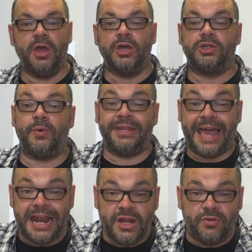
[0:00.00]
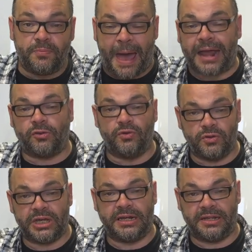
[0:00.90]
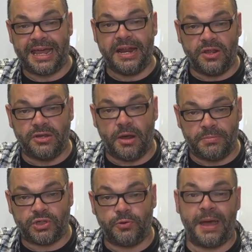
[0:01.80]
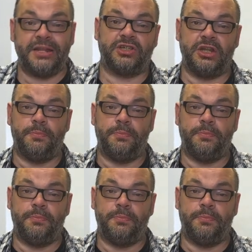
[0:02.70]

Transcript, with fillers: So at the end of the paddle routine, at the end of the number two pencil,